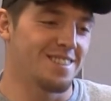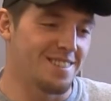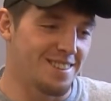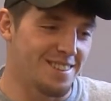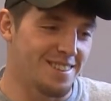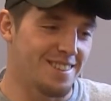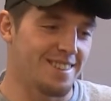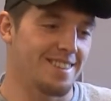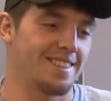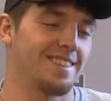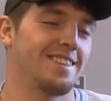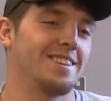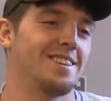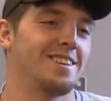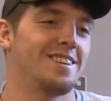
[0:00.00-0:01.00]
What's it going
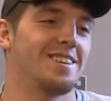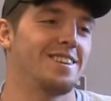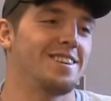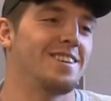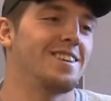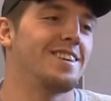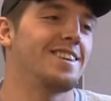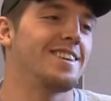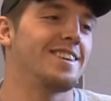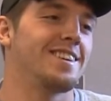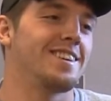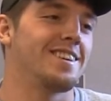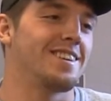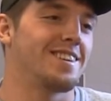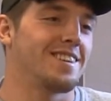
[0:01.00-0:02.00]
to take to
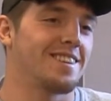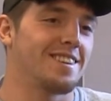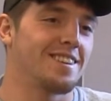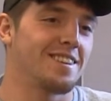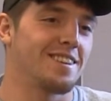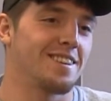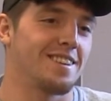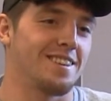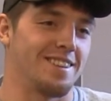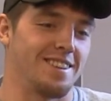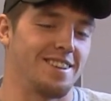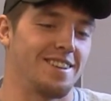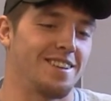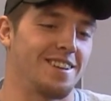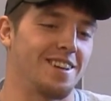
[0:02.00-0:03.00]
to make it there?
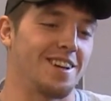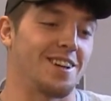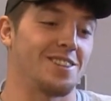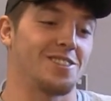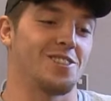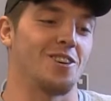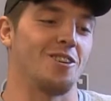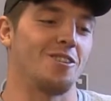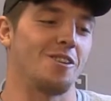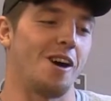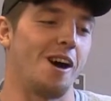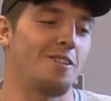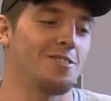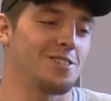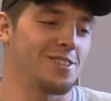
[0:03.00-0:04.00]
Yeah. So
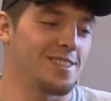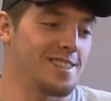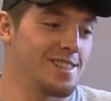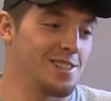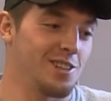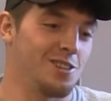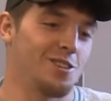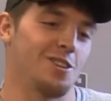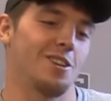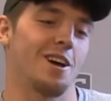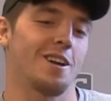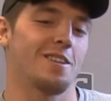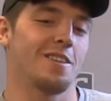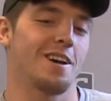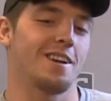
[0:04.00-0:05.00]
obviously, still a
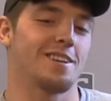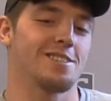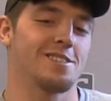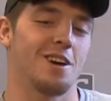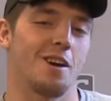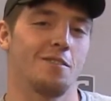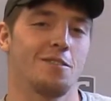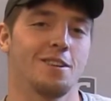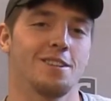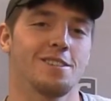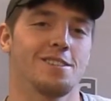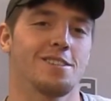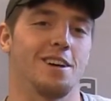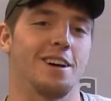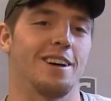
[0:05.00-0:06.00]
lot of that is
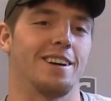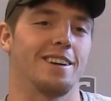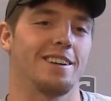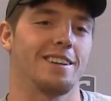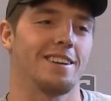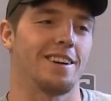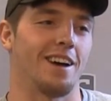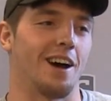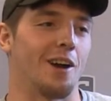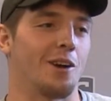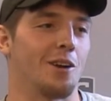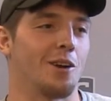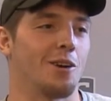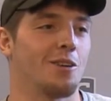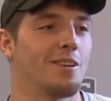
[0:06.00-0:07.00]
confidence. Uh, I
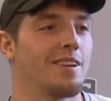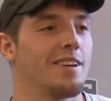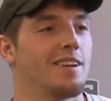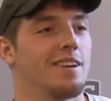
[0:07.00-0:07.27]
don't know.